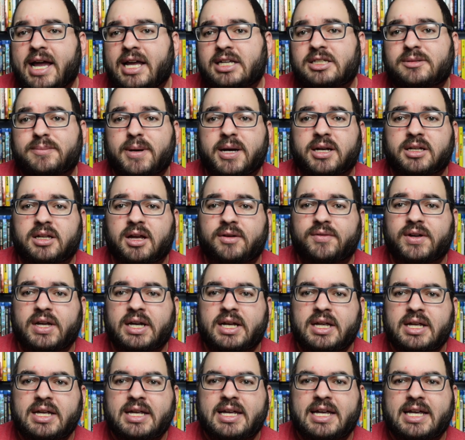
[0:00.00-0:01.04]
aspect of
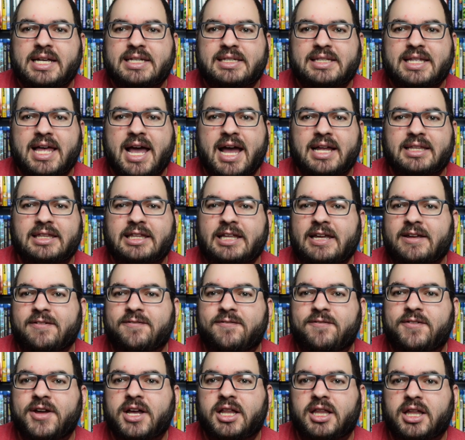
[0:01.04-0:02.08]
it is that the
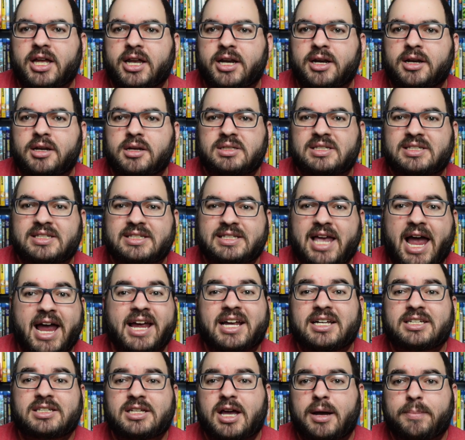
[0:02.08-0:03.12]
villain
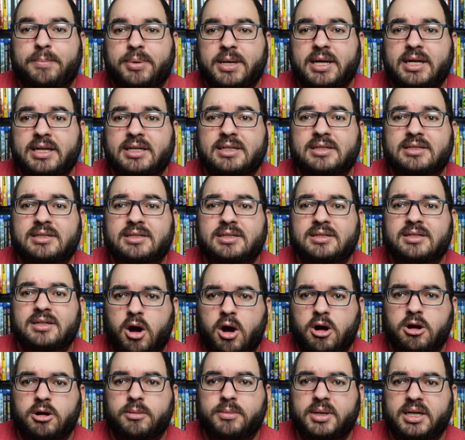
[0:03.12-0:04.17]
psychs up his
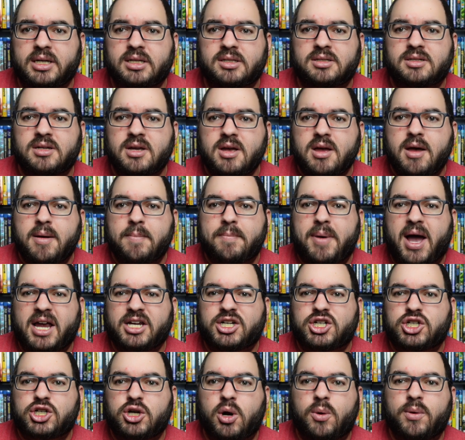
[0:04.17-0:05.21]
armies by
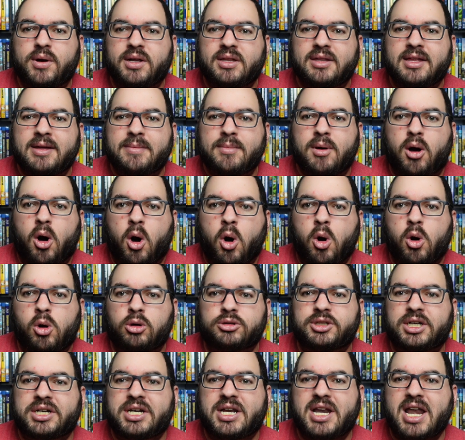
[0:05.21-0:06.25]
showing them
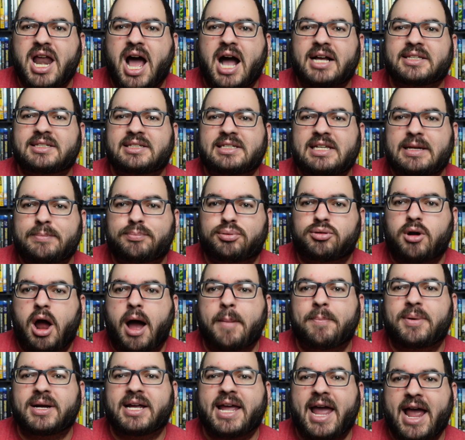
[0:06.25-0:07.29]
old Nazi
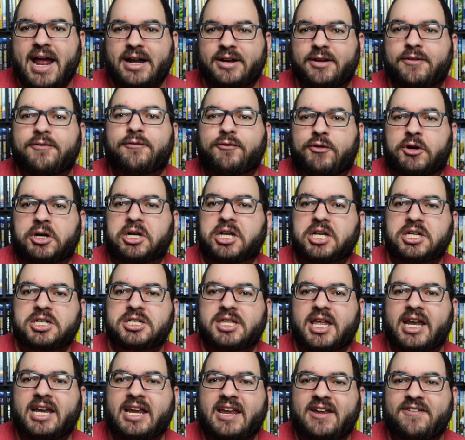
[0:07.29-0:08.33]
propaganda footage
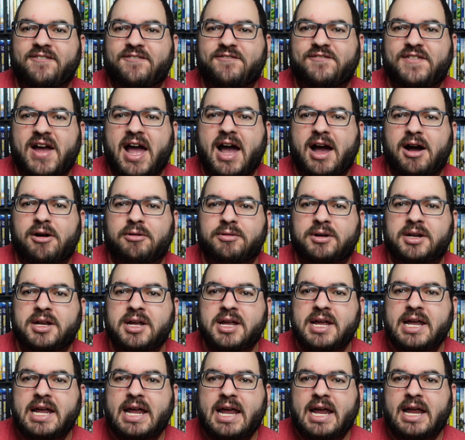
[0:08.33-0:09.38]
that he found
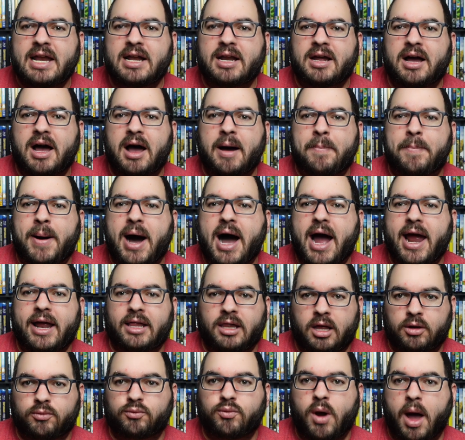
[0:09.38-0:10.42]
in a
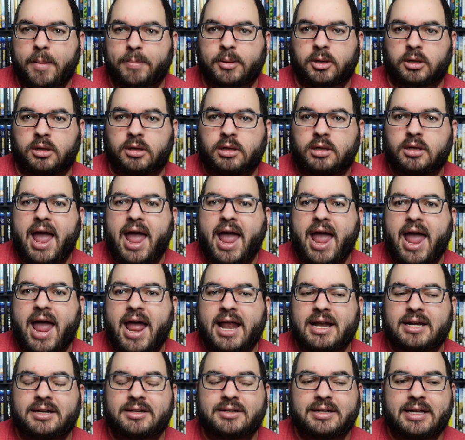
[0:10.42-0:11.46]
pile of rubble.
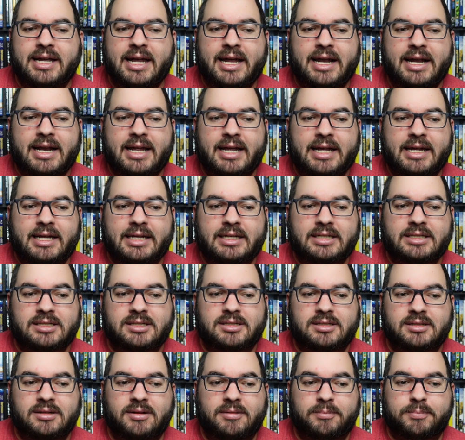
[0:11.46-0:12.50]
And it
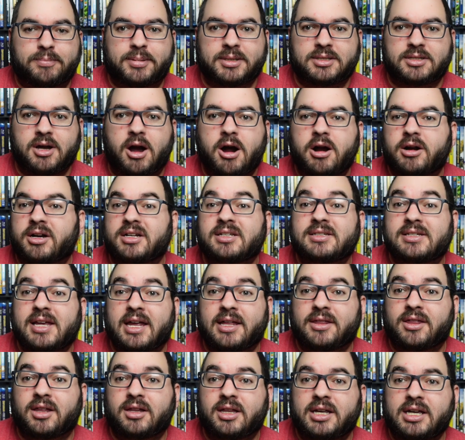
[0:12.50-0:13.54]
is bizarre to
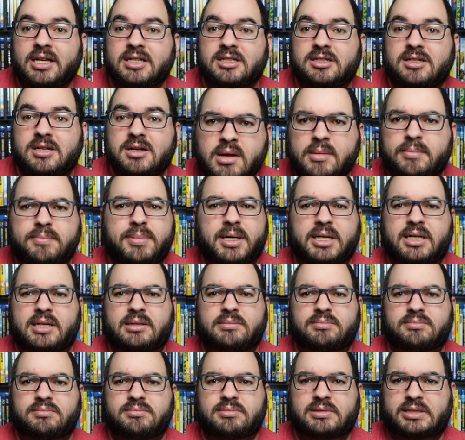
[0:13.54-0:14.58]
say the least, but
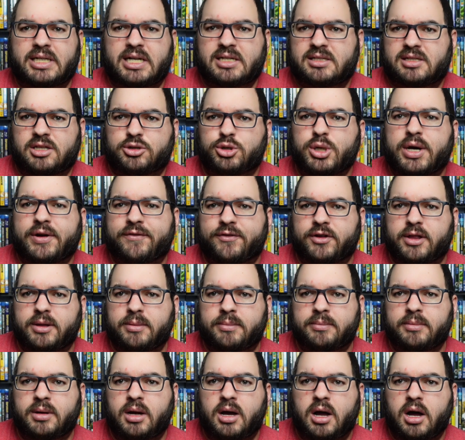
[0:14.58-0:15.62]
it does the trick for
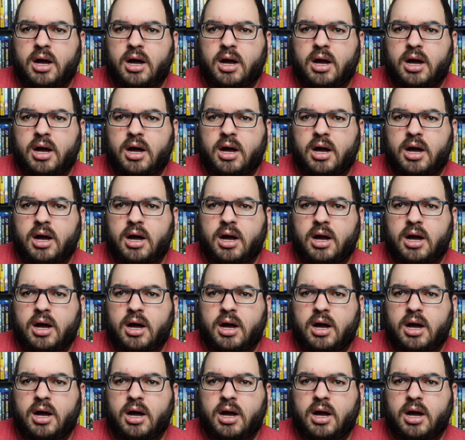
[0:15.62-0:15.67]
them,